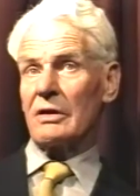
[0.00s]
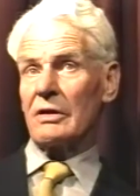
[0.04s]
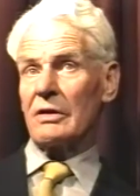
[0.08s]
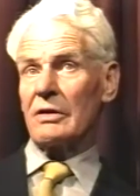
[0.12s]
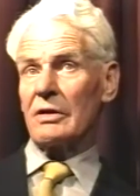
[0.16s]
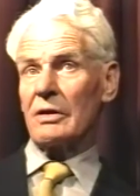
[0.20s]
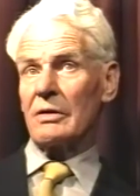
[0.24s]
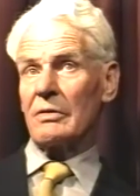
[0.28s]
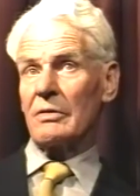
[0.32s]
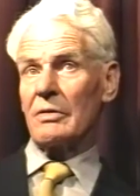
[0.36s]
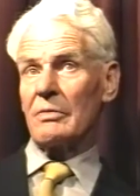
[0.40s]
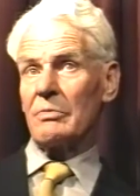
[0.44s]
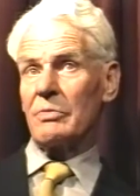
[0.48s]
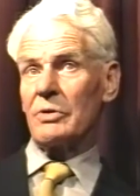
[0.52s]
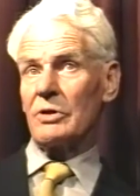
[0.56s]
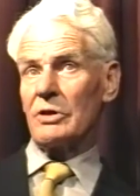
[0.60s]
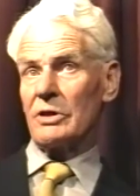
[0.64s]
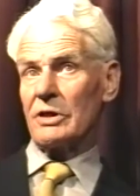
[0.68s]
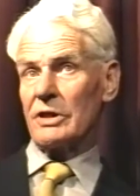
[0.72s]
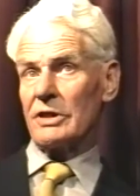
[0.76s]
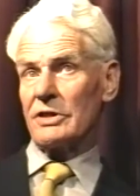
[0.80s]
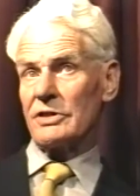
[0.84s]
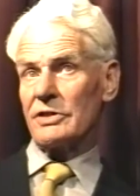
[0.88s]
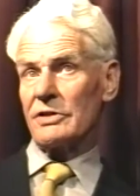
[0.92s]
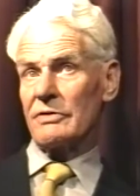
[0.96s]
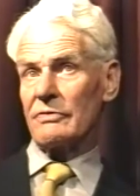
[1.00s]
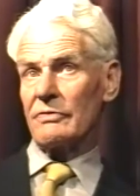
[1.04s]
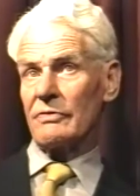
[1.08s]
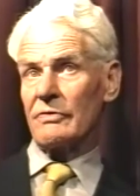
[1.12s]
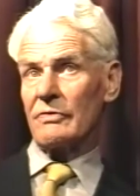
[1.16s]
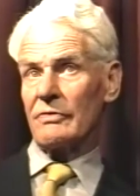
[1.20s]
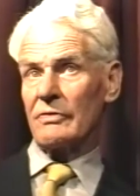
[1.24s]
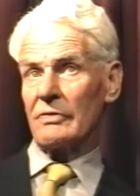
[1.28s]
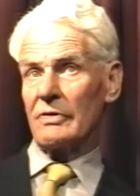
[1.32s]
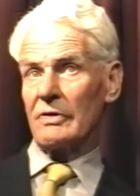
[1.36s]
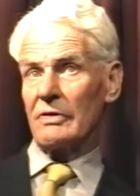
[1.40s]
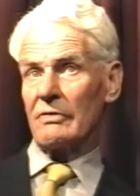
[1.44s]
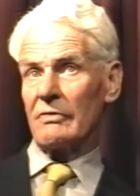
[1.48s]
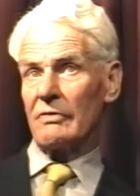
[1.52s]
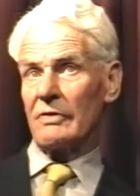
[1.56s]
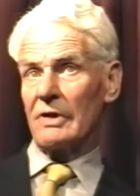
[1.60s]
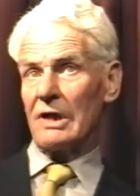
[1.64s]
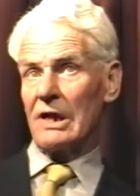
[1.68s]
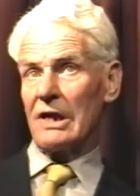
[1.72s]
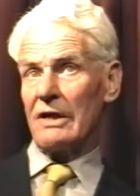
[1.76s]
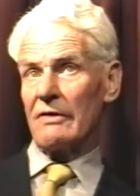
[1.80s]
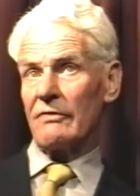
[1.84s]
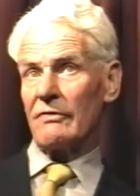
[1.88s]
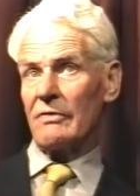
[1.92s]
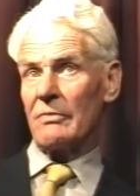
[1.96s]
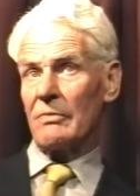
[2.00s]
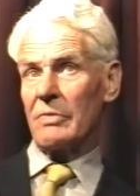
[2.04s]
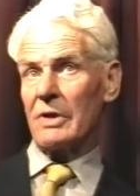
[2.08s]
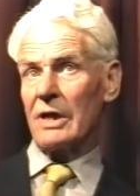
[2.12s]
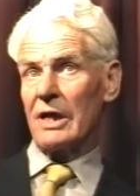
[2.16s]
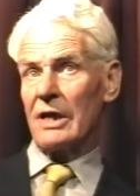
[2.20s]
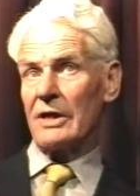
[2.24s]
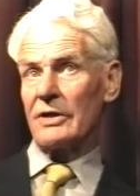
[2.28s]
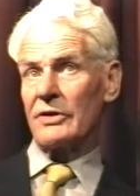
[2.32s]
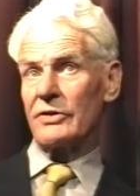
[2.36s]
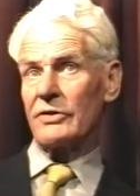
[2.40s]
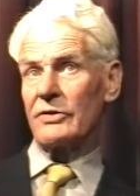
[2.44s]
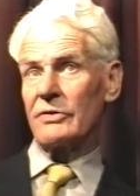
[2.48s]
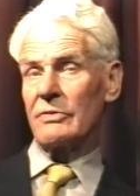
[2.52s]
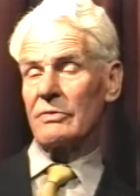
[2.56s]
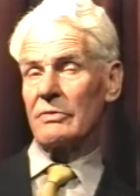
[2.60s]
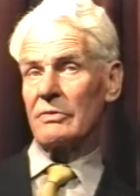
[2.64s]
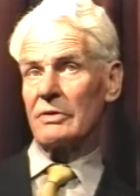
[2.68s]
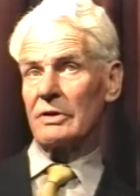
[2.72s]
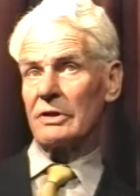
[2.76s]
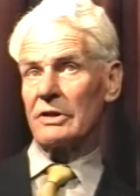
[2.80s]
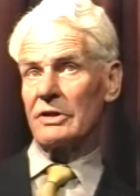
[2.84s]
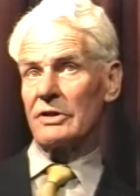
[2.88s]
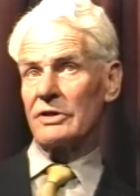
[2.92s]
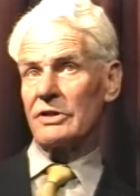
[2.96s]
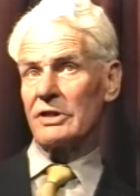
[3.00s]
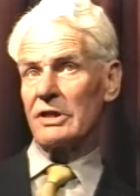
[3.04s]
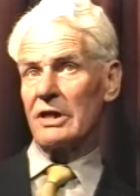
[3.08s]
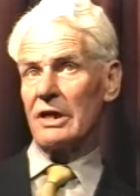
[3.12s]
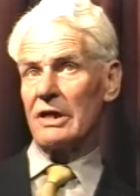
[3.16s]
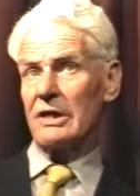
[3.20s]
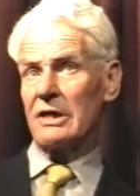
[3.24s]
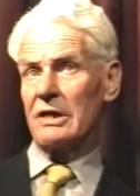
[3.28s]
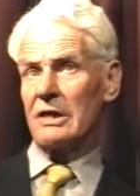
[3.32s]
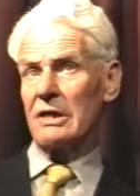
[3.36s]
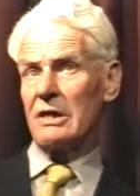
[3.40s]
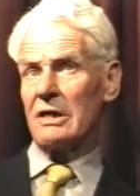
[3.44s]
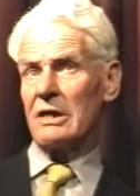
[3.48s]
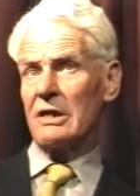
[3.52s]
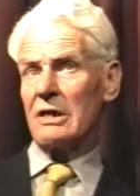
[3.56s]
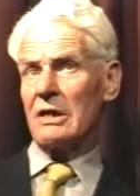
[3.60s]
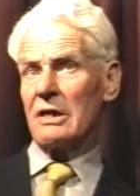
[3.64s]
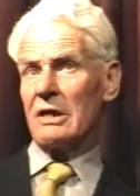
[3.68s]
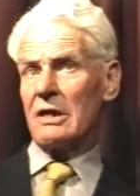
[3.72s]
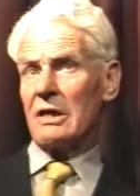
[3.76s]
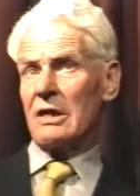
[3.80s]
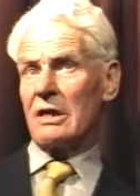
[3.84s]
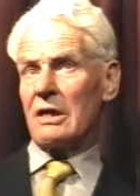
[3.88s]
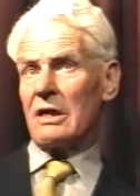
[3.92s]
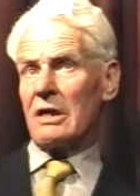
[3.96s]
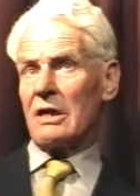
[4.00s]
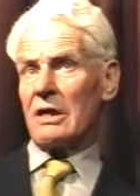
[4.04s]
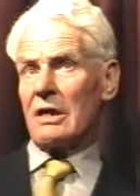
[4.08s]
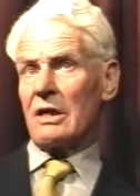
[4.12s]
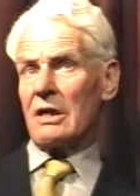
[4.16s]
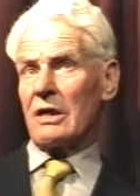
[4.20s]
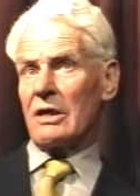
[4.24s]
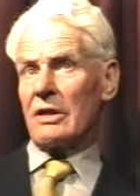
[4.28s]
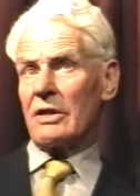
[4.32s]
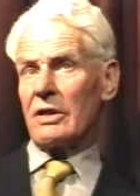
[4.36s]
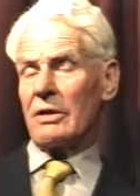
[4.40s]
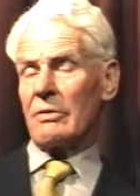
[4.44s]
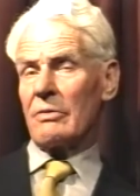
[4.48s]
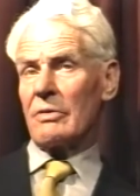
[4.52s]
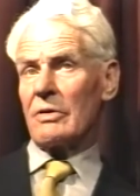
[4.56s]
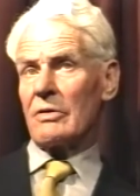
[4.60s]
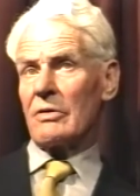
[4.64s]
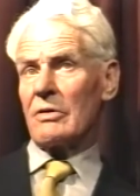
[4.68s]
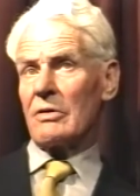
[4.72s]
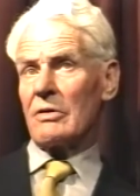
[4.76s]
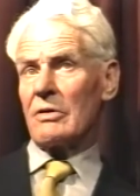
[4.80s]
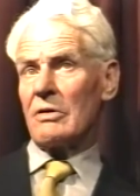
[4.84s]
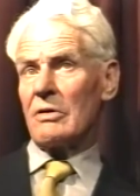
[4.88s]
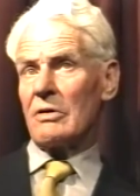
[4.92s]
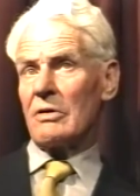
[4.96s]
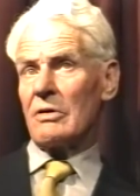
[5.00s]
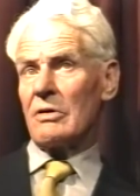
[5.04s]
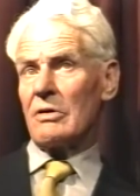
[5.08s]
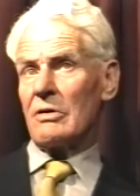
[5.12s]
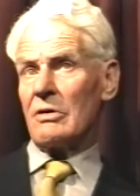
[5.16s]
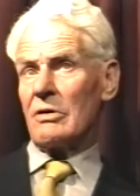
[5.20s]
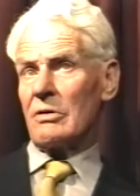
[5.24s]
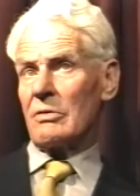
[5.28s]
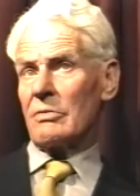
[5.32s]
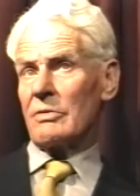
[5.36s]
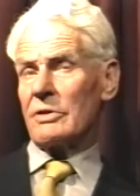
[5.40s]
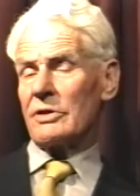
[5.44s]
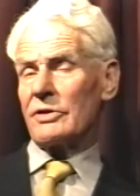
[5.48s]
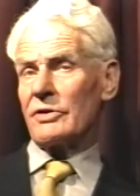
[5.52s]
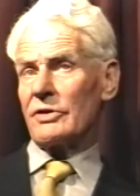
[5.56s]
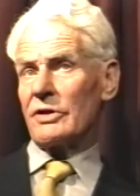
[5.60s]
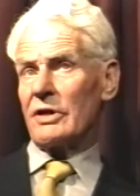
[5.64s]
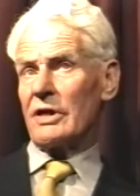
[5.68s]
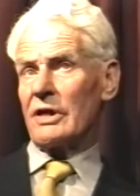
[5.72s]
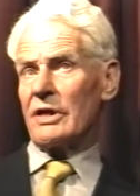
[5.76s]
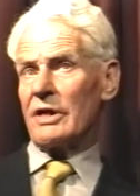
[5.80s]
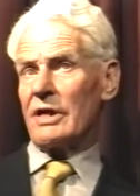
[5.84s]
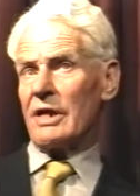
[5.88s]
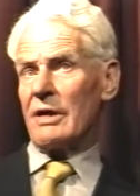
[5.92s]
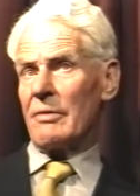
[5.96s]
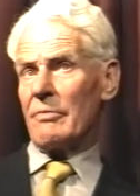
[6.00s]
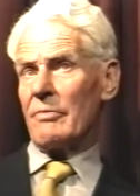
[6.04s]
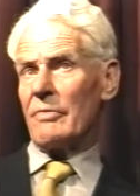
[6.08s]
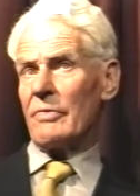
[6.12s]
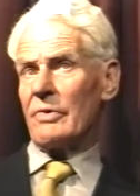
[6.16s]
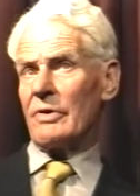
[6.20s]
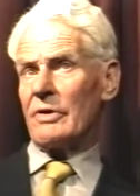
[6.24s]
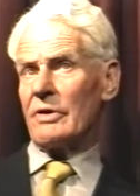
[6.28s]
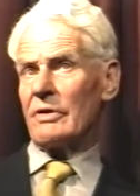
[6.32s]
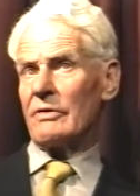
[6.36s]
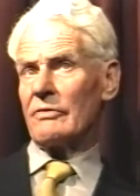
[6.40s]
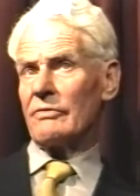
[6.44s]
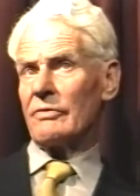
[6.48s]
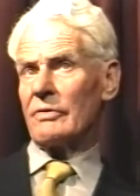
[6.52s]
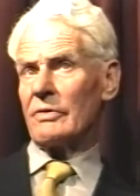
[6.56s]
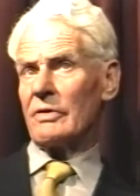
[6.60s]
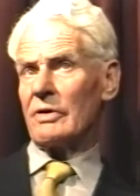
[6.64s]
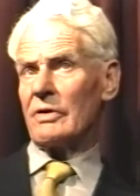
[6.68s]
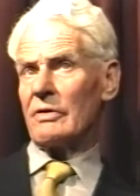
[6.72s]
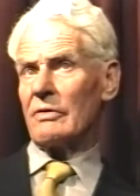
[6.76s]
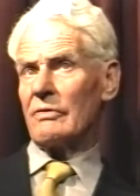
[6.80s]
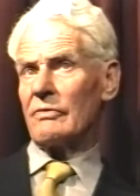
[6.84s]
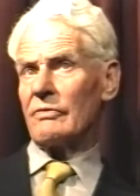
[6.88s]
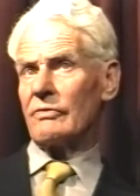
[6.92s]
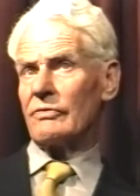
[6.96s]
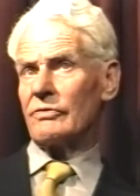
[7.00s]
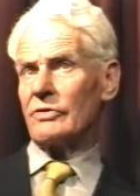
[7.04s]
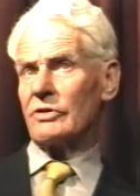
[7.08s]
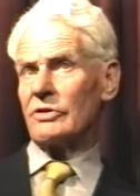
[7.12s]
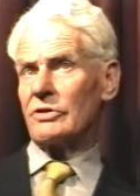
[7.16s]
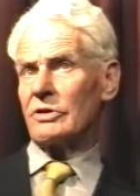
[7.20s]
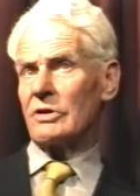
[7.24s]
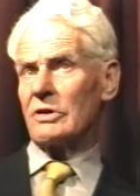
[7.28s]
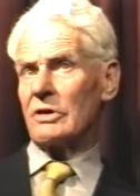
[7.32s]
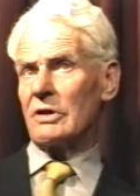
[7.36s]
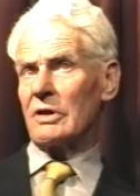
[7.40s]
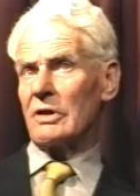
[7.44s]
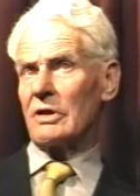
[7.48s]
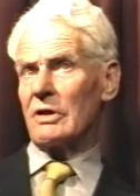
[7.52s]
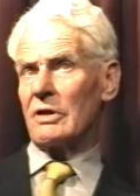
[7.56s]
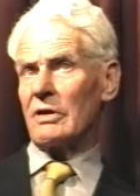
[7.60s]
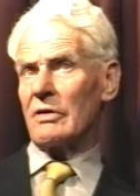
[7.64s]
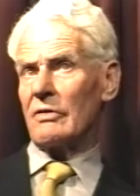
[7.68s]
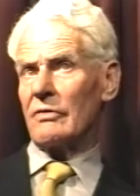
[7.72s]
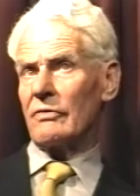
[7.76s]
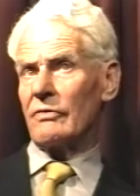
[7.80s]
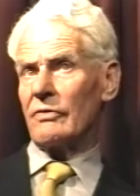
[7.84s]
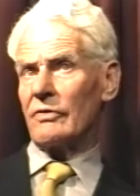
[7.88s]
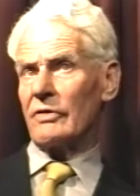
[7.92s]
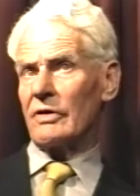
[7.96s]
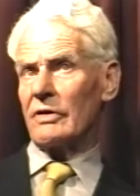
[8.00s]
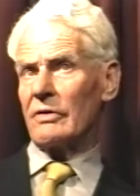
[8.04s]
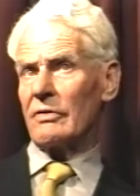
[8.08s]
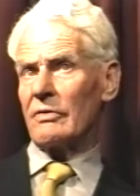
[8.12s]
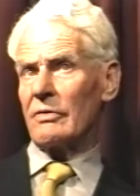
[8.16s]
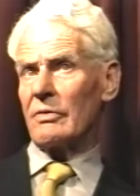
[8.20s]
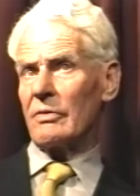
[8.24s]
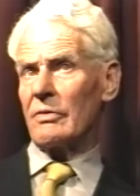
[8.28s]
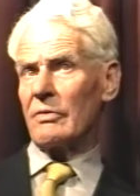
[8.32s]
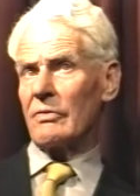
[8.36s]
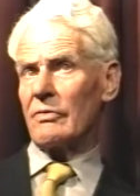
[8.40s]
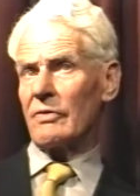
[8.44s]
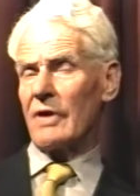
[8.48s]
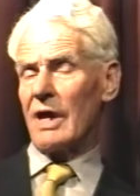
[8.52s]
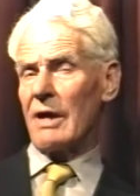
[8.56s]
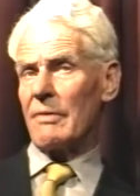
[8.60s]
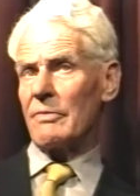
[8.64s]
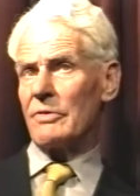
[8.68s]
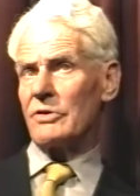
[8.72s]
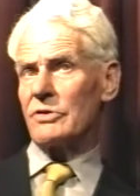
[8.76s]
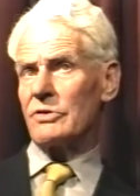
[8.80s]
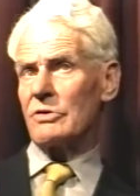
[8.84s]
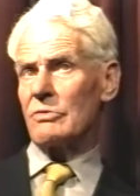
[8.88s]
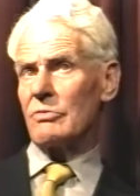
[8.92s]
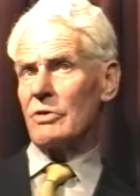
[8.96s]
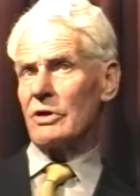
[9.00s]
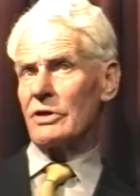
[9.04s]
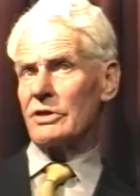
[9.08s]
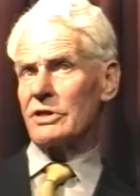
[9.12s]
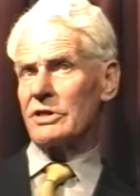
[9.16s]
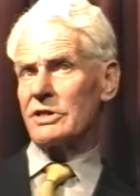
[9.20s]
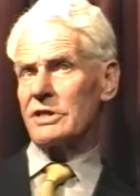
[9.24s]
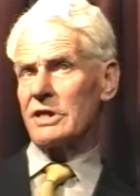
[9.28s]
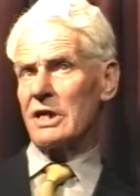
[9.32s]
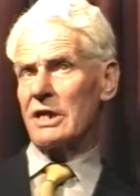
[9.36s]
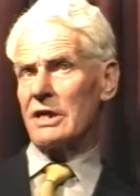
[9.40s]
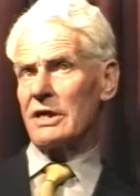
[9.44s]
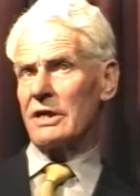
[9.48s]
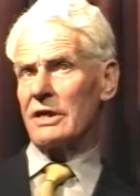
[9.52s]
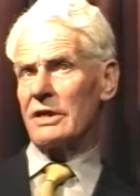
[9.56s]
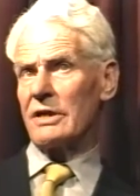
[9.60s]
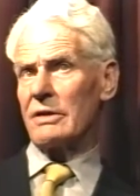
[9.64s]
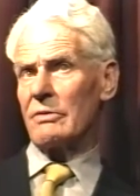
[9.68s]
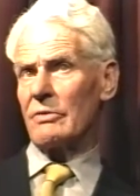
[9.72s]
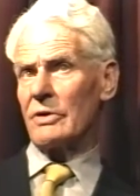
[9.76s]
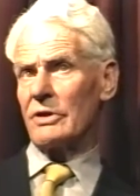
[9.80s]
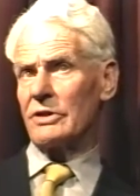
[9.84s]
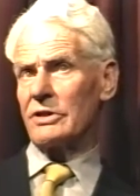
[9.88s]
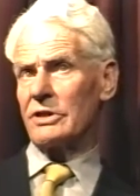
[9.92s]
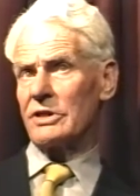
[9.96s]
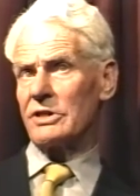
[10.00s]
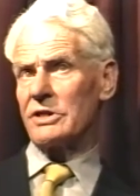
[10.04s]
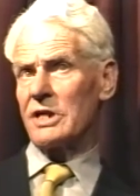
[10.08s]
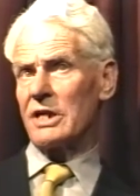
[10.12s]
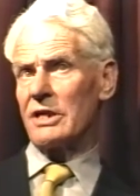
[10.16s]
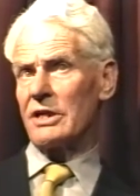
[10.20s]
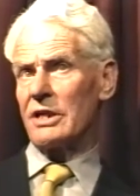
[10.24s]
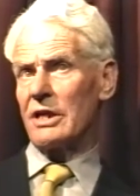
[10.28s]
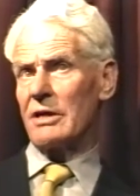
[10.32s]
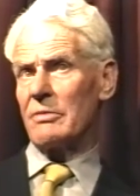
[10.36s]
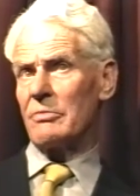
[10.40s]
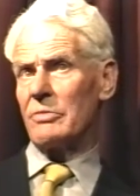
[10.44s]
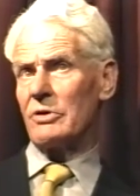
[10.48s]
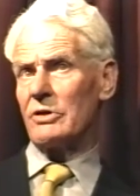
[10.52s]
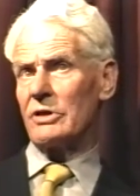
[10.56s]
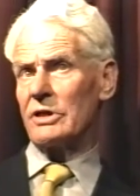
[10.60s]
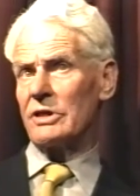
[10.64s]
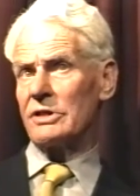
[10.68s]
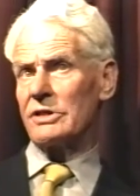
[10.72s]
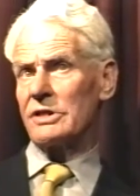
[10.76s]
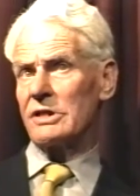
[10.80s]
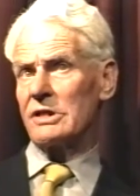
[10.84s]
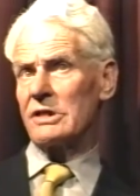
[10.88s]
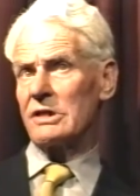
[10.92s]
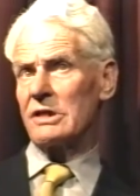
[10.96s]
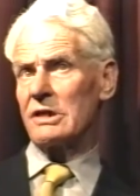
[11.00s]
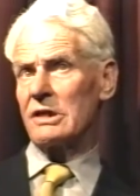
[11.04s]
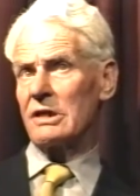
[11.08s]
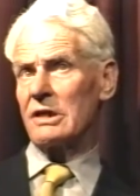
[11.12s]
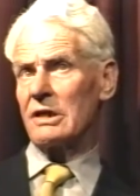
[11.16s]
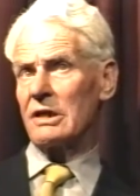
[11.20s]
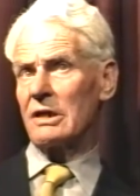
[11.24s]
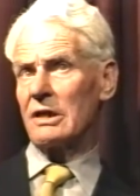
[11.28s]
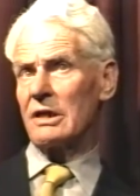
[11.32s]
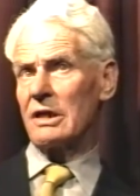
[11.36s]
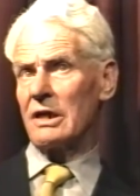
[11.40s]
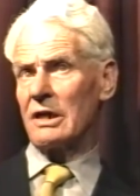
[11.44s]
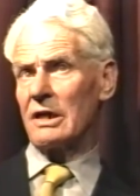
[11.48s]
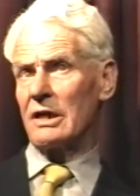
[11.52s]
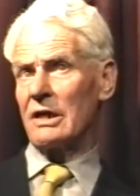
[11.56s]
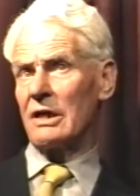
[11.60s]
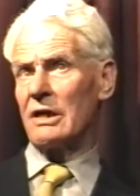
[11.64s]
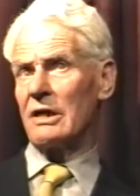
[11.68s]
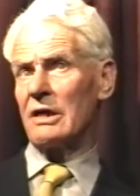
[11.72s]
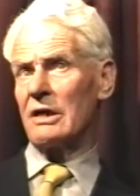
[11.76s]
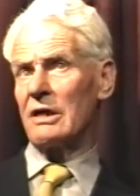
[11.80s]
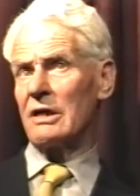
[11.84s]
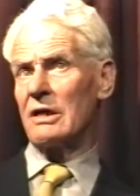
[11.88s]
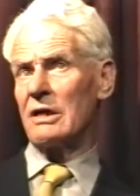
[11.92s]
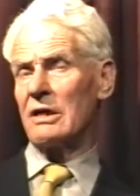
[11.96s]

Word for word: the boys of, of, the 11 class were concerned, there were always a number of, of, of uh, families who wanted to send, wanted to send their boys here